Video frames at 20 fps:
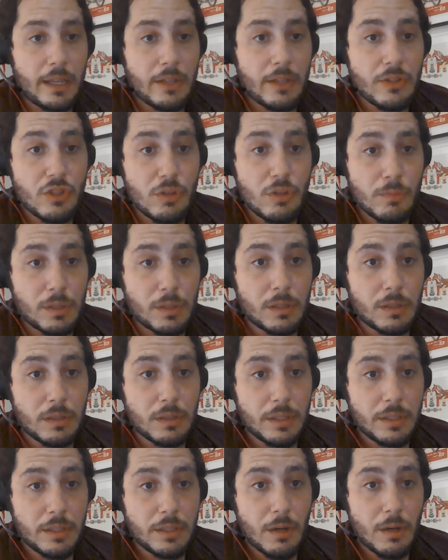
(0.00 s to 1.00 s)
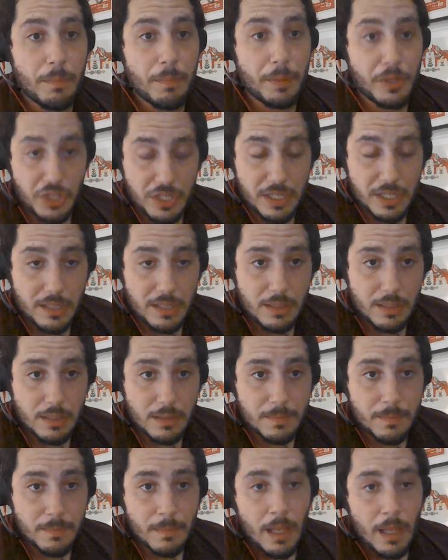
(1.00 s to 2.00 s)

consumer, purchases,